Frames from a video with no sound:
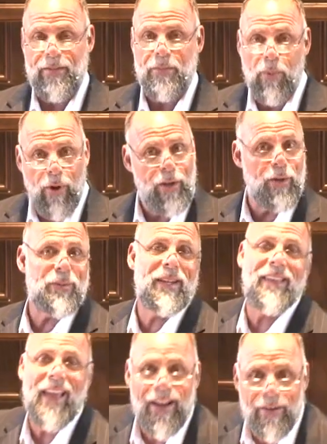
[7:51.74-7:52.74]
Boy, you don't hear
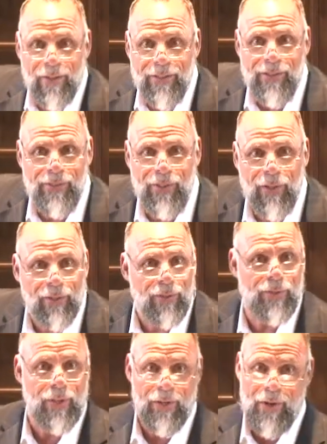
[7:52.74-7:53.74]
that in Christian
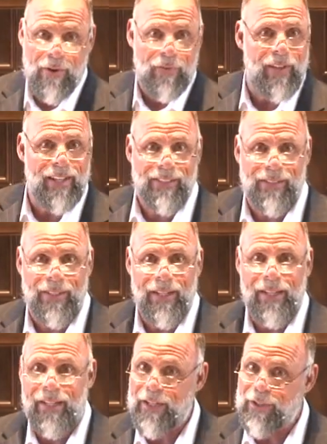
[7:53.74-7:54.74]
circles. No offense.
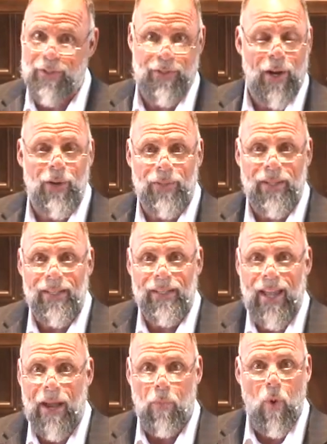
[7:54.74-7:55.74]
You just
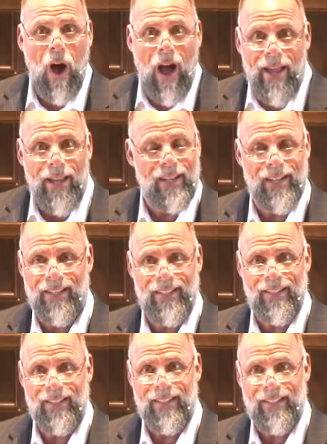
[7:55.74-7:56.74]
don't. And why?
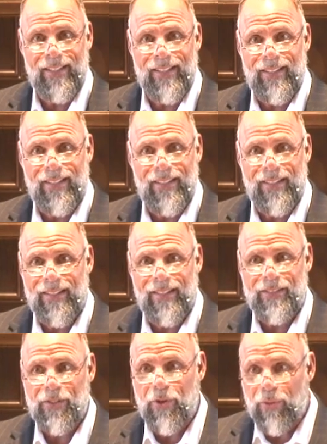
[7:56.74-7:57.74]

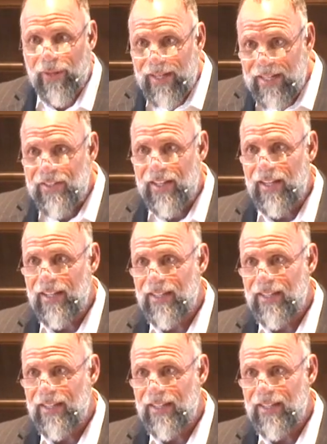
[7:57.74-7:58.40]
It's crazy.